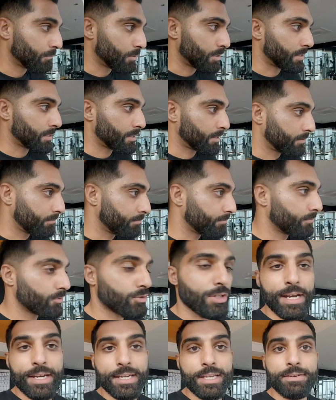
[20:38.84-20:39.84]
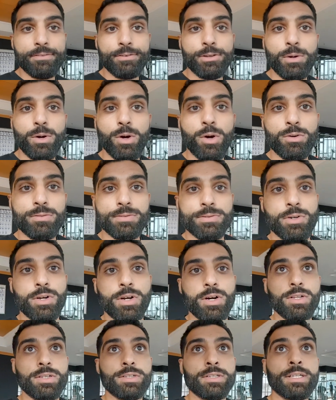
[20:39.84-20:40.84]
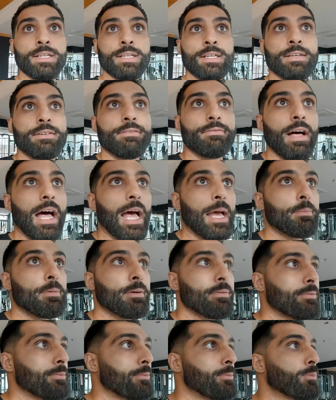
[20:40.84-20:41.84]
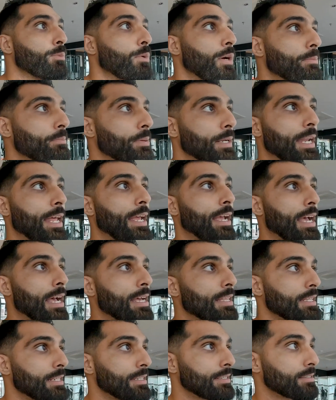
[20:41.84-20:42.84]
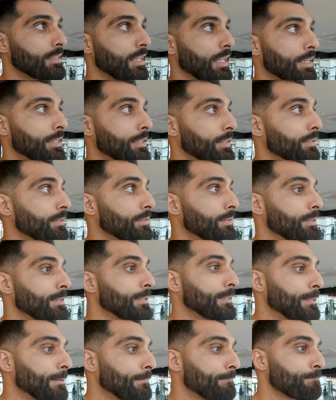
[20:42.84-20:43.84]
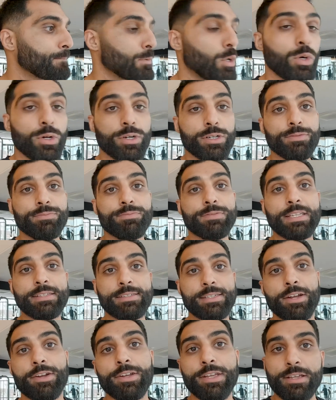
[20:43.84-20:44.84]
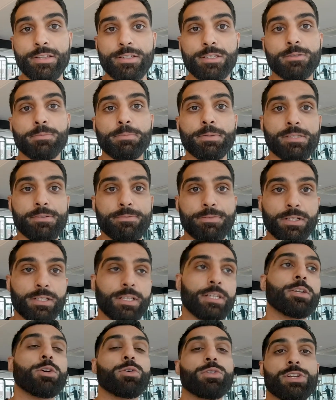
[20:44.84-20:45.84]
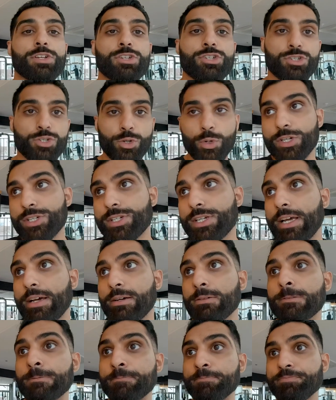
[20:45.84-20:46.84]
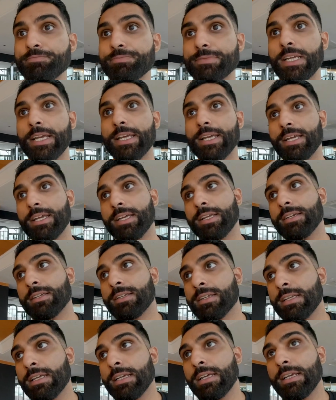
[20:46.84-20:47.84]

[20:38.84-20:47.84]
just try to give you an overall vibe of what Penang Island is like. Or this area is specifically known as Georgetown. And